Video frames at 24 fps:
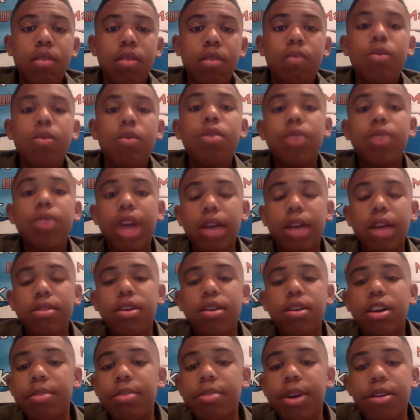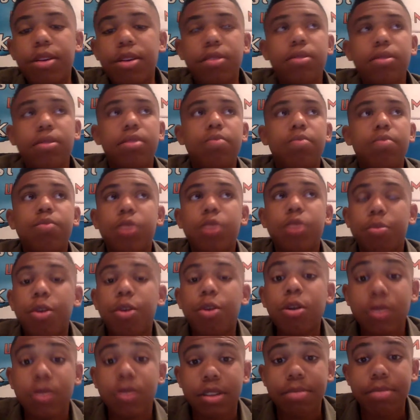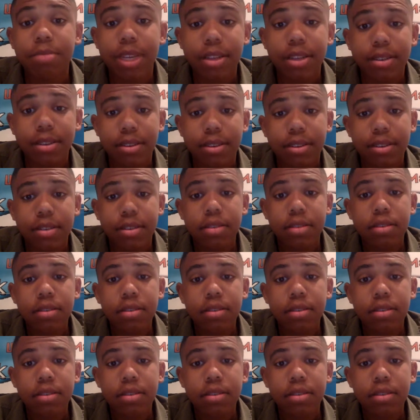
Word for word: We will now talk about the prosimians.